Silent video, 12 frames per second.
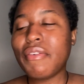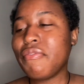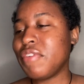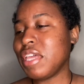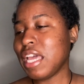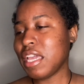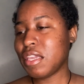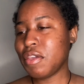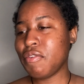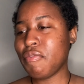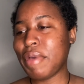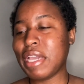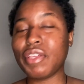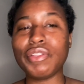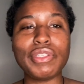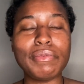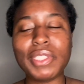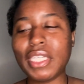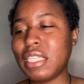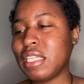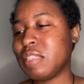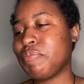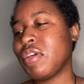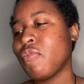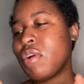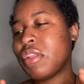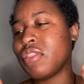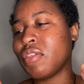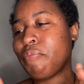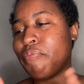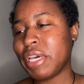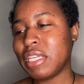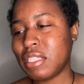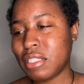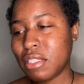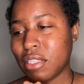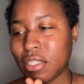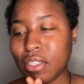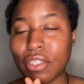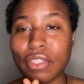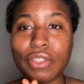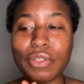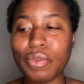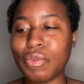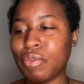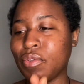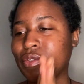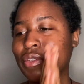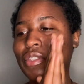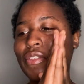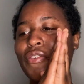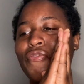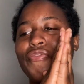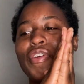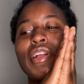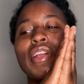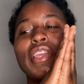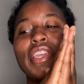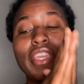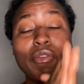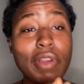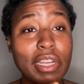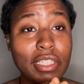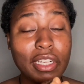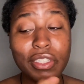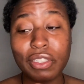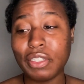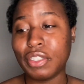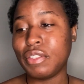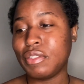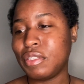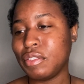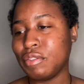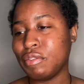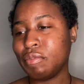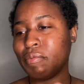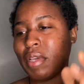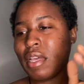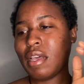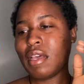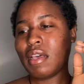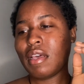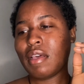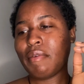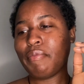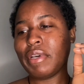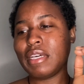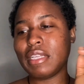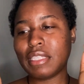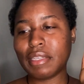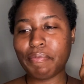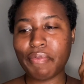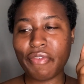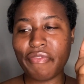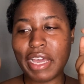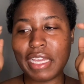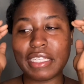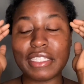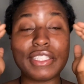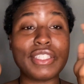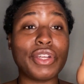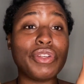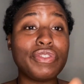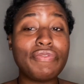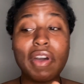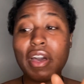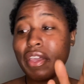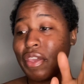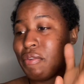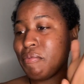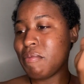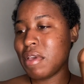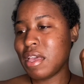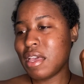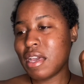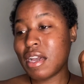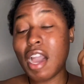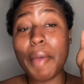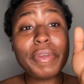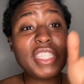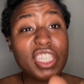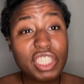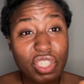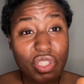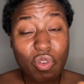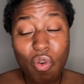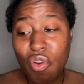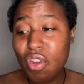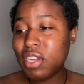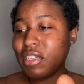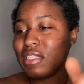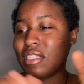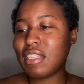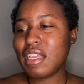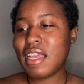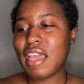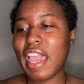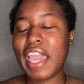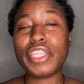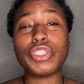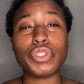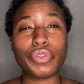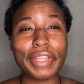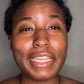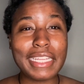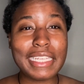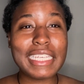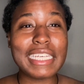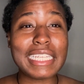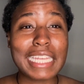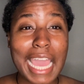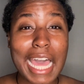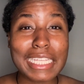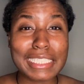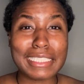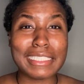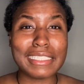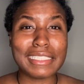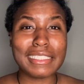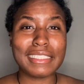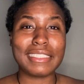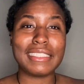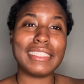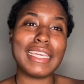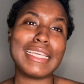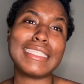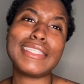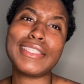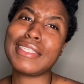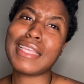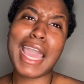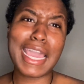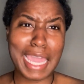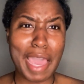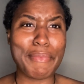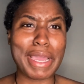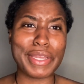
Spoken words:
vidIQ in my YouTube journey has been one of the best tools for keyword search on YouTube because it provides search volume, competition scores, and trend analysis. Yes, I got my